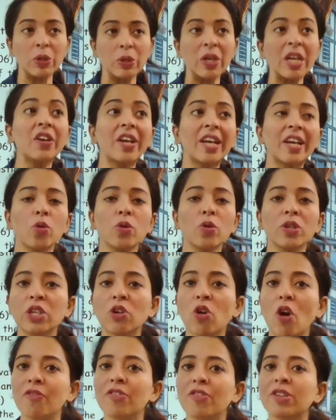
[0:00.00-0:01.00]
in recruiting
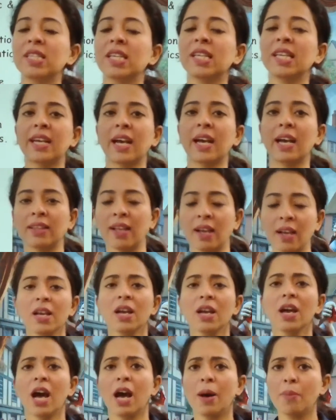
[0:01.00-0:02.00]
officer likha tha,
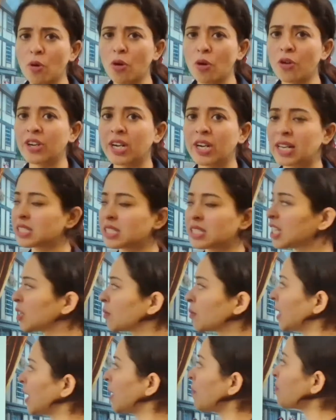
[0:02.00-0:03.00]
a more realistic
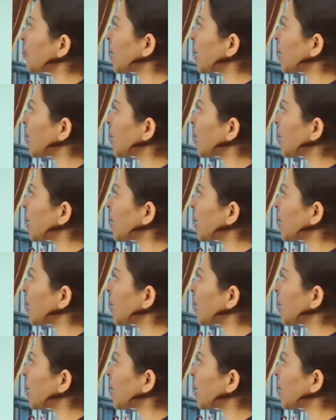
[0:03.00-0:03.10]
play.